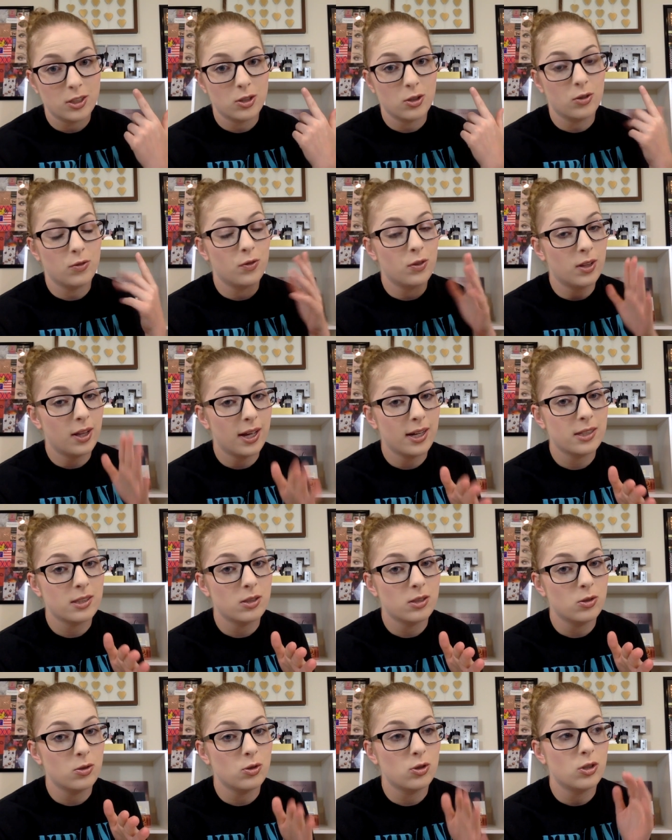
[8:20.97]
So if you like
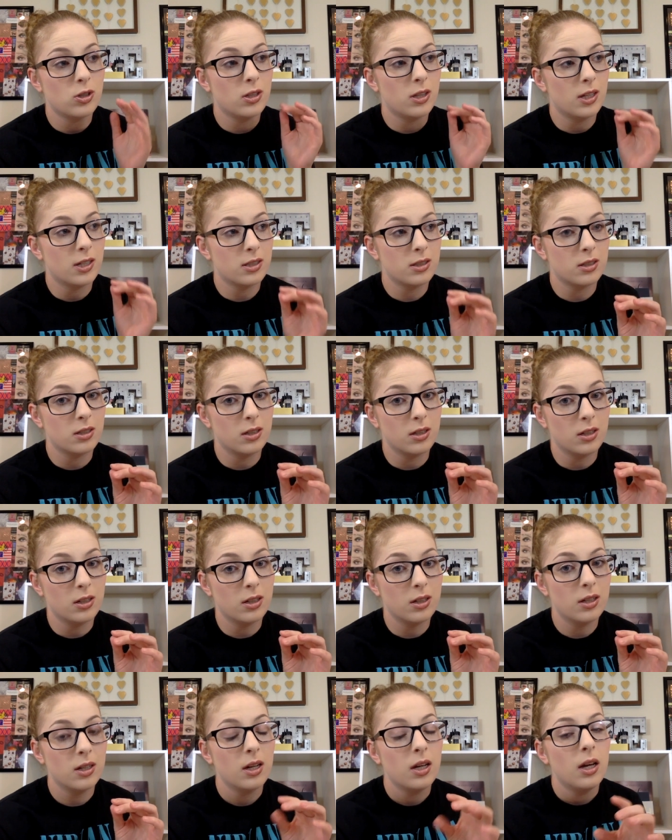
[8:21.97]
sushi, that's
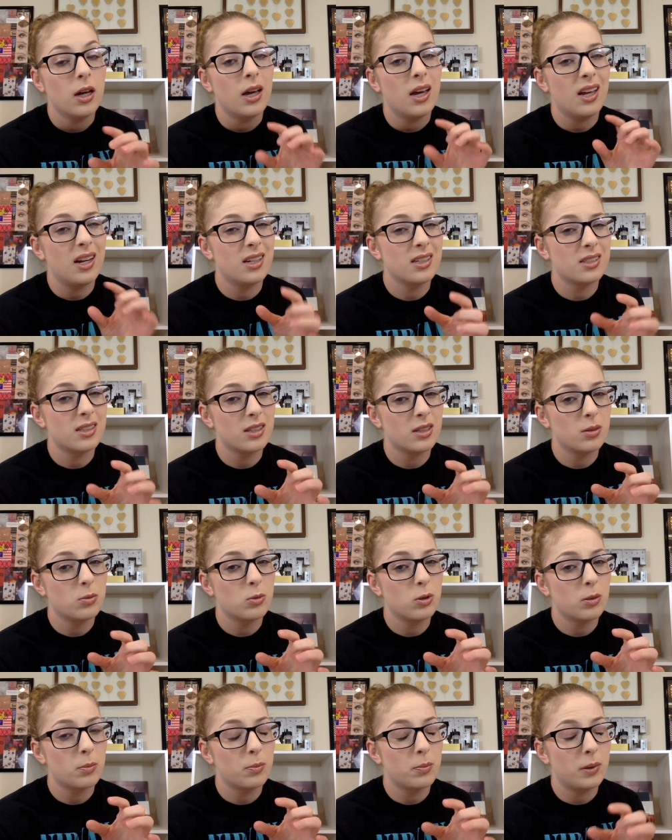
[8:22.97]
good. It is a little
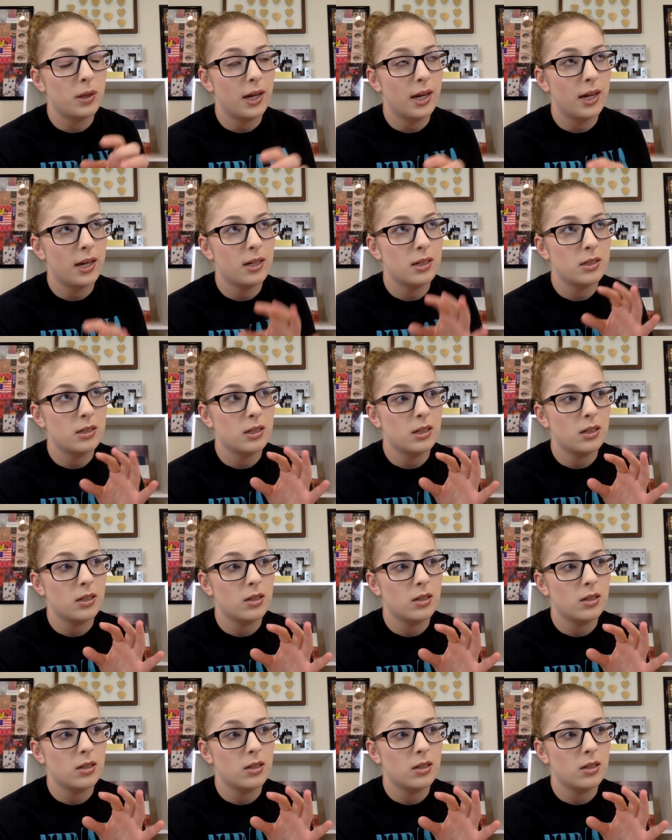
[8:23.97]
more bland,